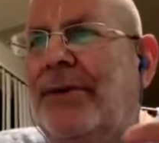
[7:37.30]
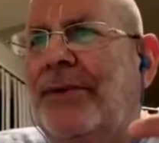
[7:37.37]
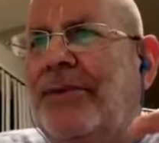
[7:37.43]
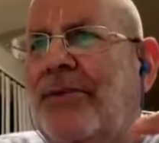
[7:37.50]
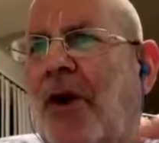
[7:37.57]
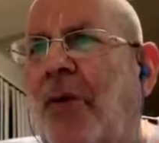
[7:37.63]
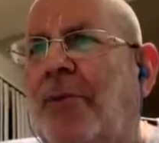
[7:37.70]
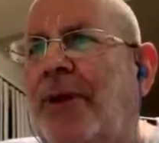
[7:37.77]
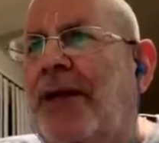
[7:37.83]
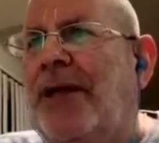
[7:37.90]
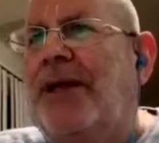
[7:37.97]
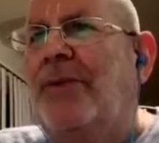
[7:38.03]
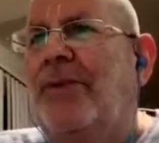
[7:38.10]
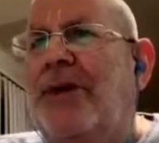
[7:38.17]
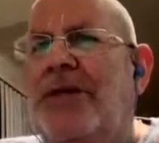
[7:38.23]

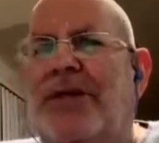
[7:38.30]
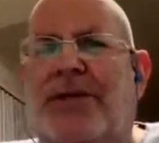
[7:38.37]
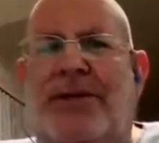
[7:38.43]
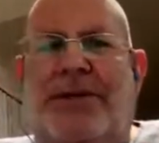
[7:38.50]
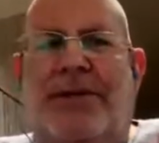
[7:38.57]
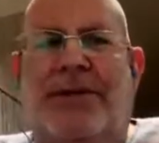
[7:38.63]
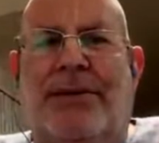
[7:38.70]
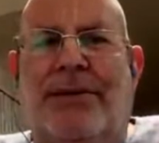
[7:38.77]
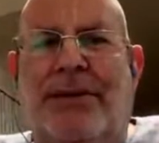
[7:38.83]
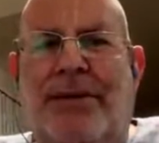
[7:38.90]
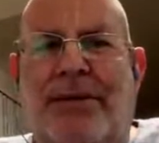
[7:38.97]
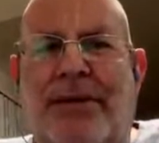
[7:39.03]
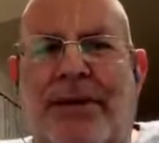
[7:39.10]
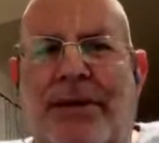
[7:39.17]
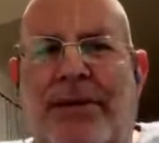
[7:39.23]
Draupadi was,
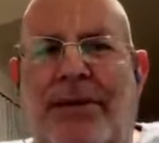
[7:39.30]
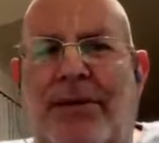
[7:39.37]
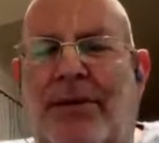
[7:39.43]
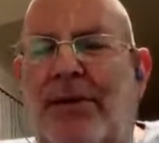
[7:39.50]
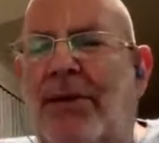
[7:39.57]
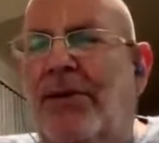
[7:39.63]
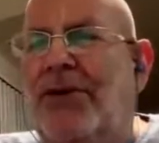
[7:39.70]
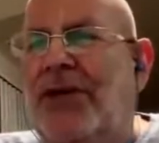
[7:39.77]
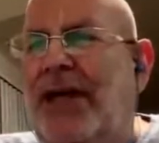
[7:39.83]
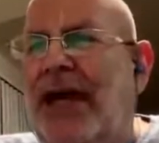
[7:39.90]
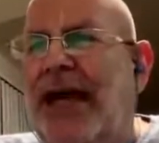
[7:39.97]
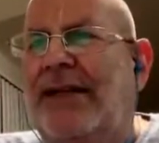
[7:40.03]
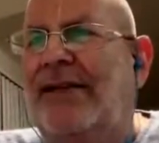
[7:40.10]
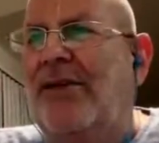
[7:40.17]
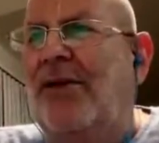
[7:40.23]
she
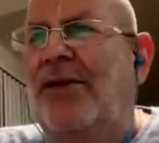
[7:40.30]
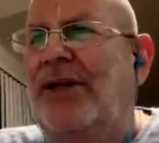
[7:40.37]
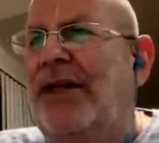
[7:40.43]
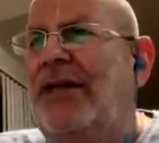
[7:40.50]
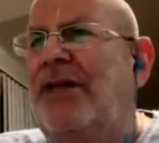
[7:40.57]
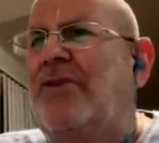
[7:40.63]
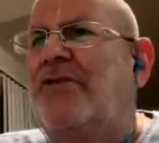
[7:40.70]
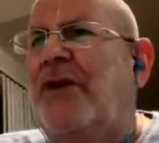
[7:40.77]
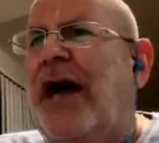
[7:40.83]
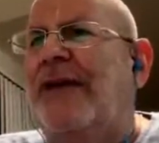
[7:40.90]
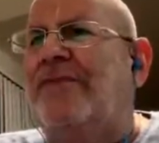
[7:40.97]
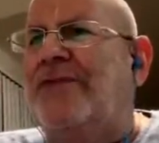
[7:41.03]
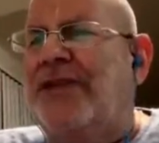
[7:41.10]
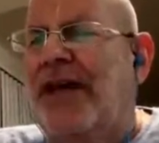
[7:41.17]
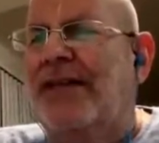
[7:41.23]
had only these
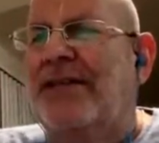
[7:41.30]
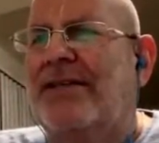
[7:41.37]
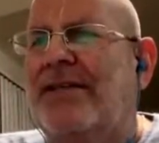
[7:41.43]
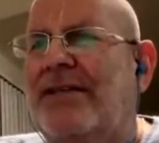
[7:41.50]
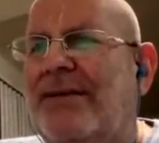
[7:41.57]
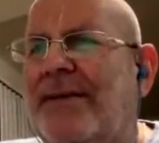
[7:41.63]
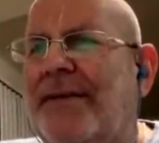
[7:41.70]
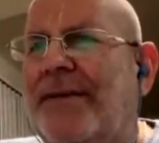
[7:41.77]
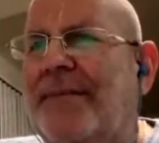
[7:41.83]
5 sons.